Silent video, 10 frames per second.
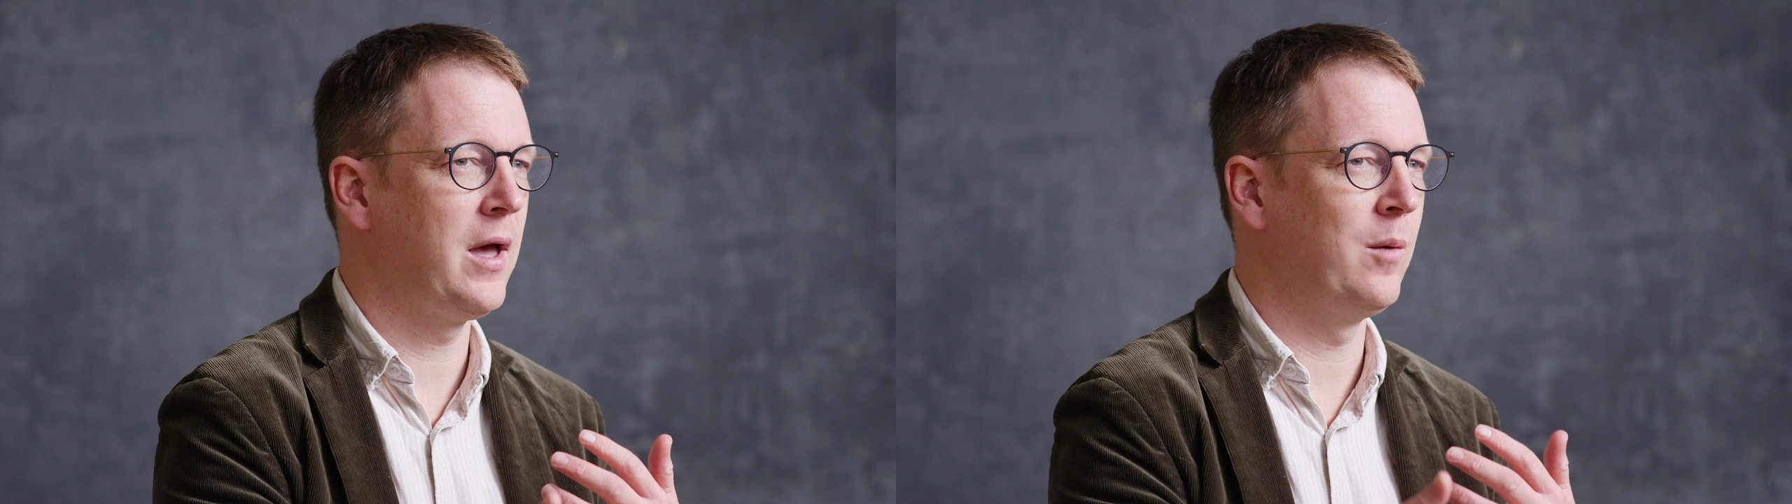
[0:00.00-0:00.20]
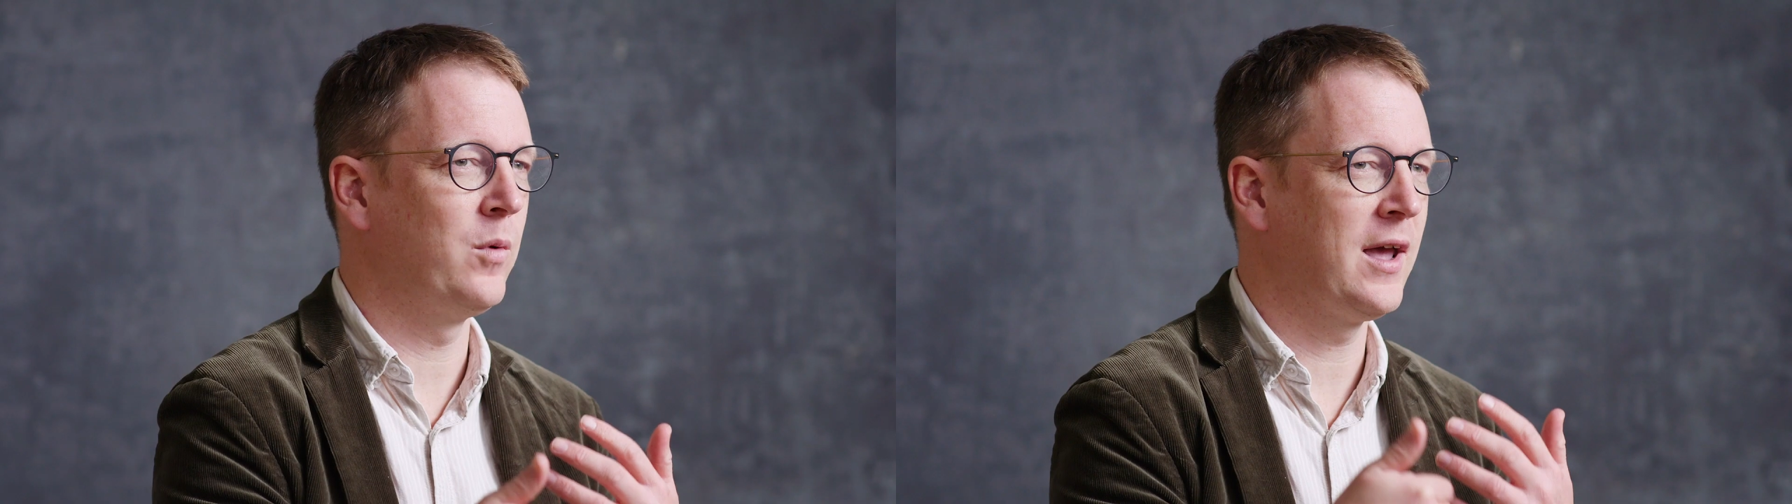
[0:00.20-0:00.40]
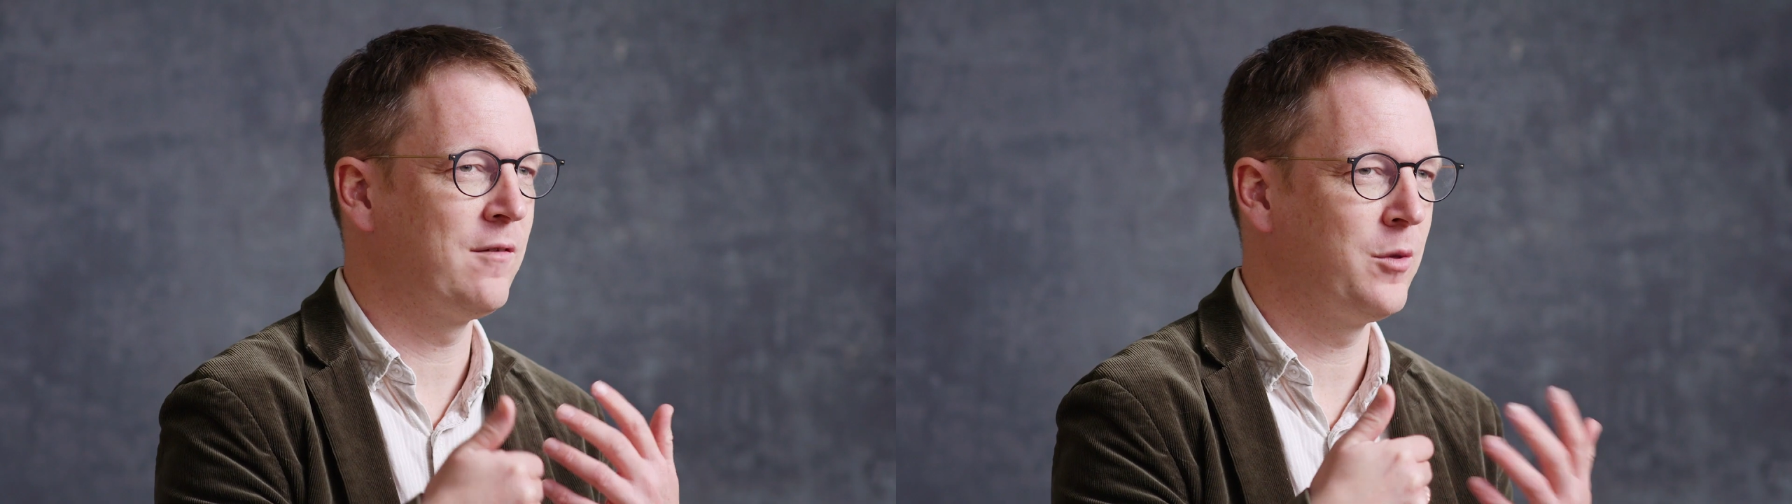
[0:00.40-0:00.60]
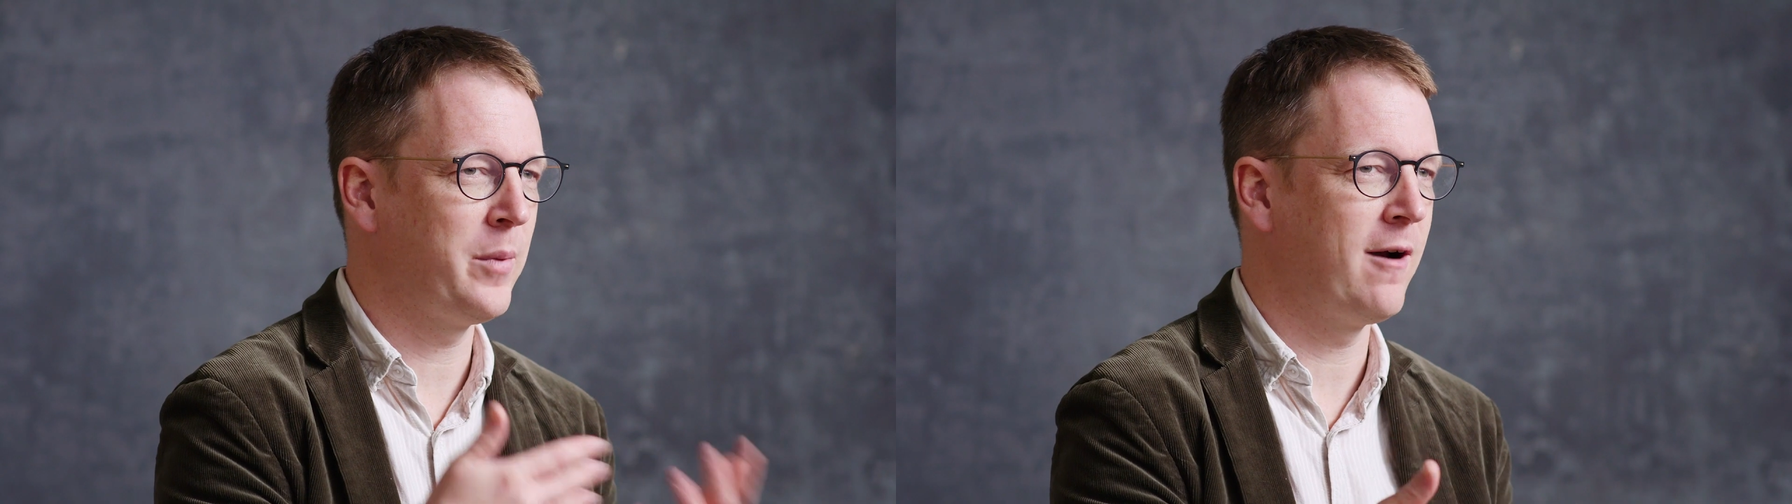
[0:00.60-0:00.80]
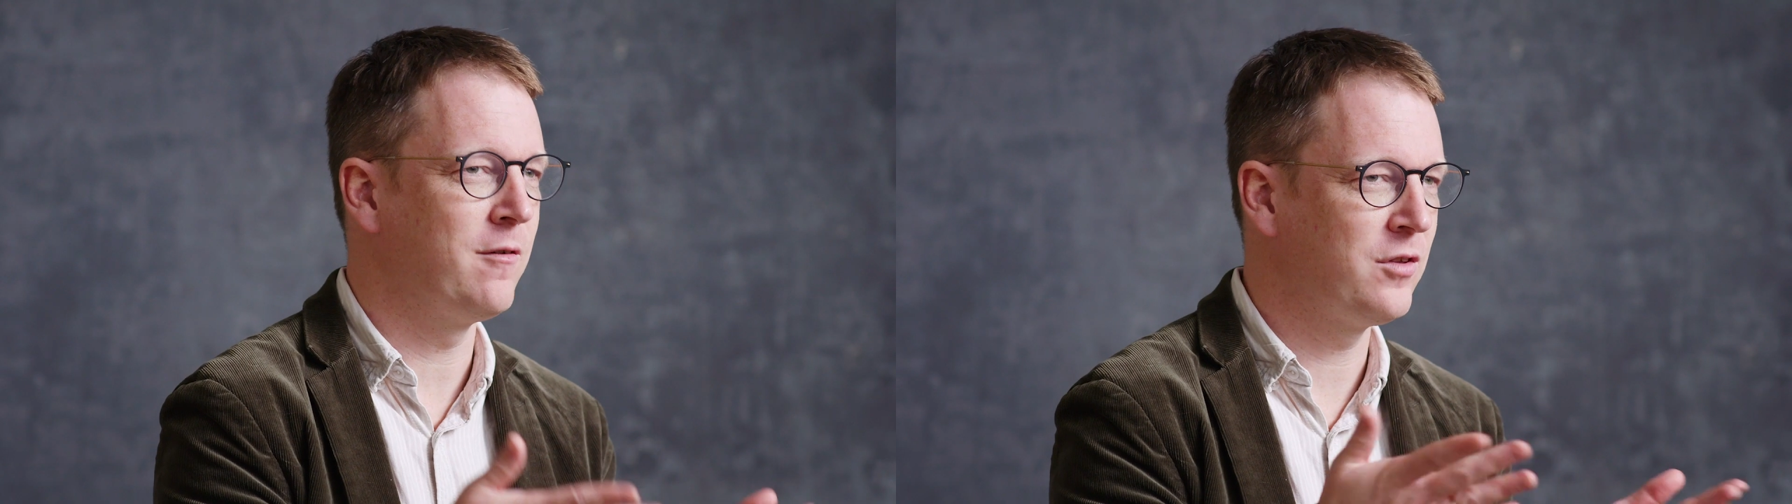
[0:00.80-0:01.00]
and we have the
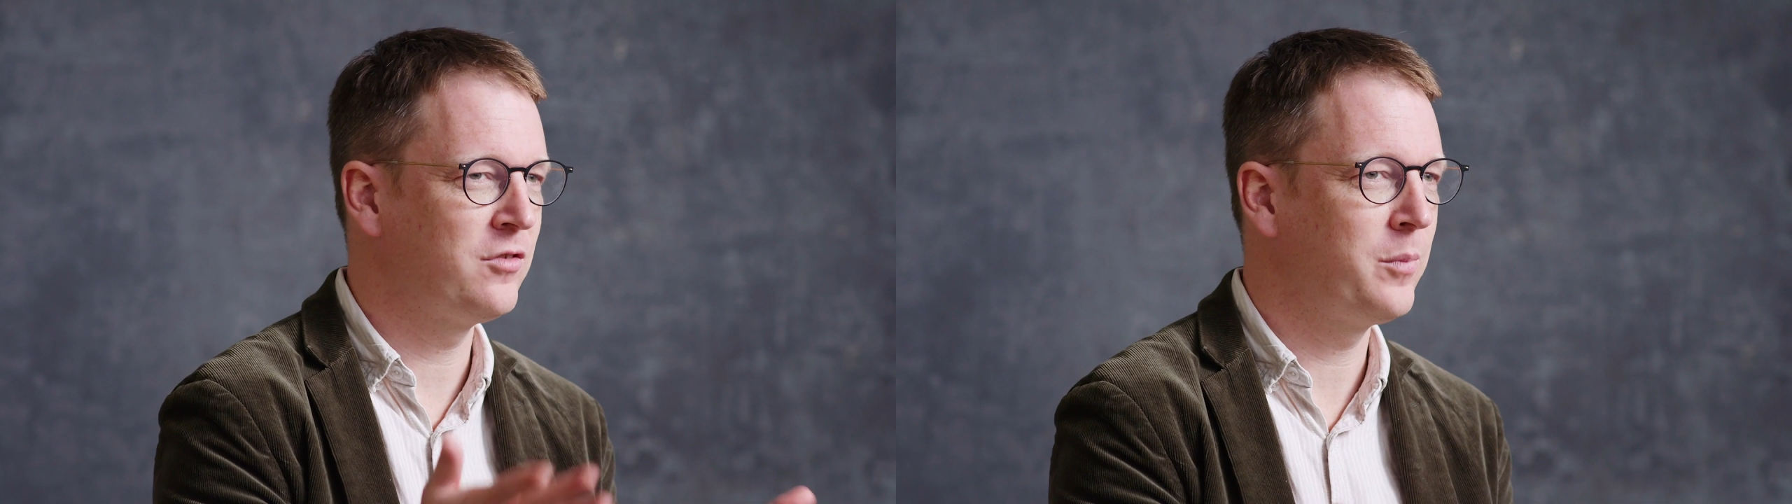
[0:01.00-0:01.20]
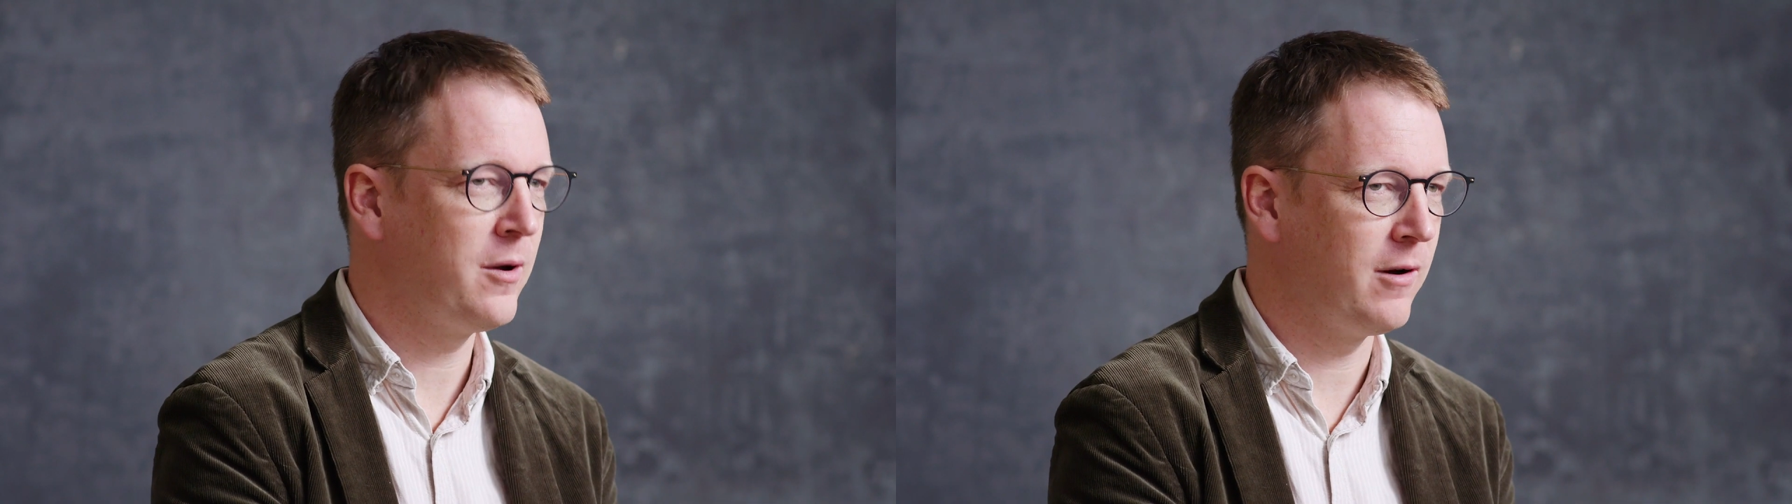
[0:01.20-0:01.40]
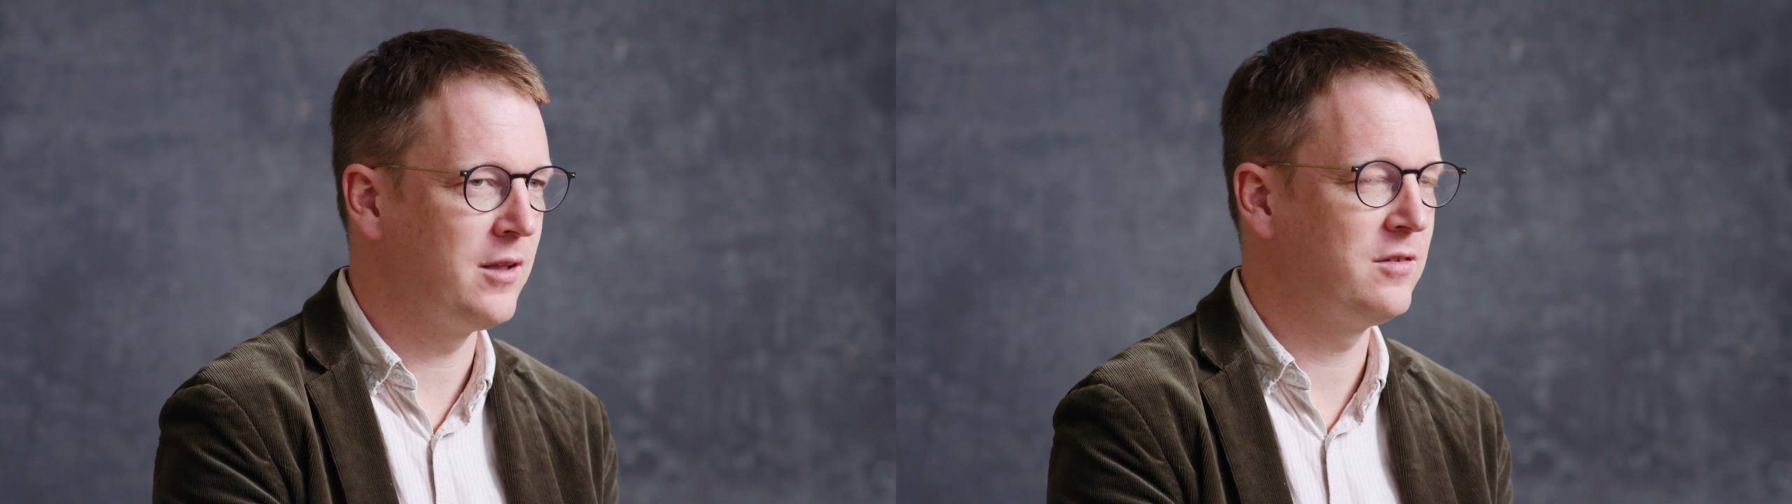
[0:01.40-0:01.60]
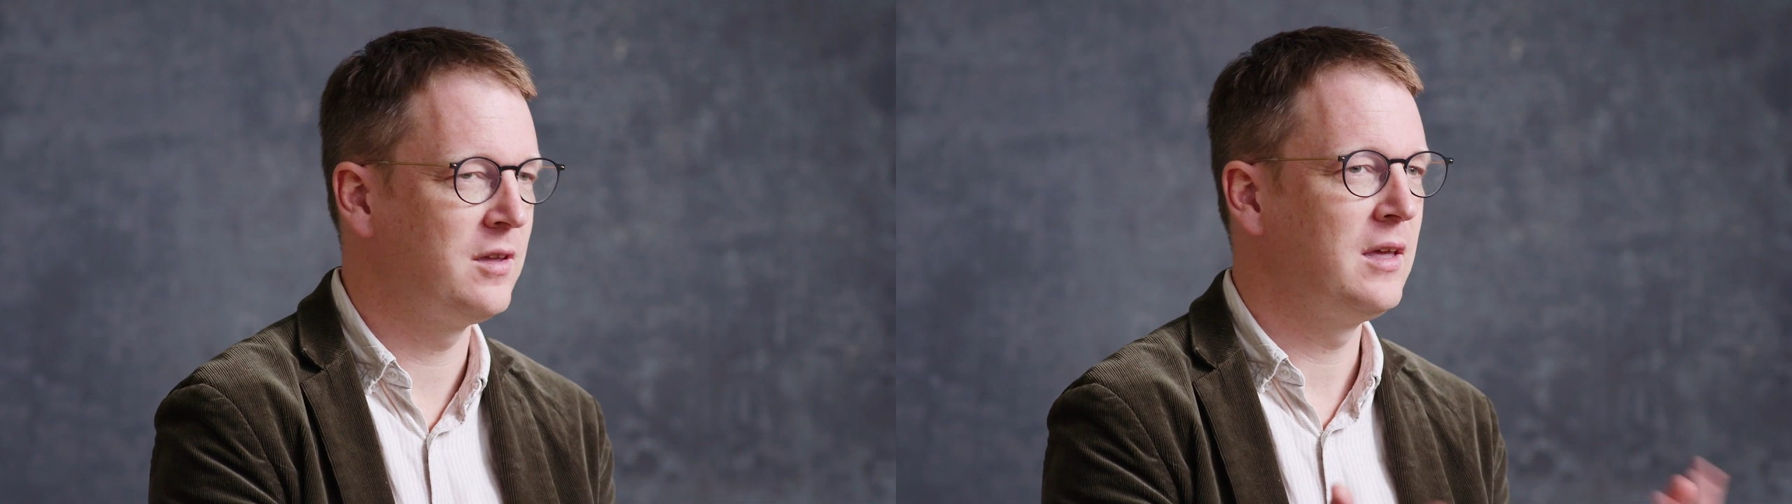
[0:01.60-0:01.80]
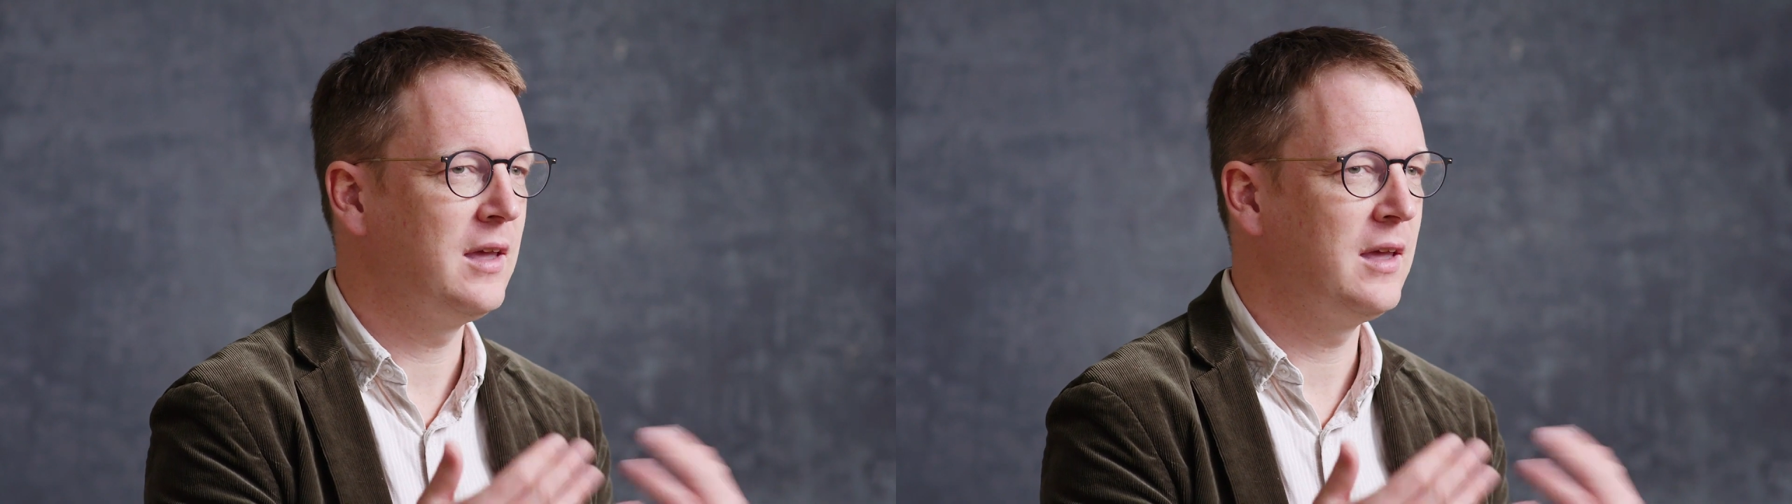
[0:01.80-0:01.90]
power of the Spirit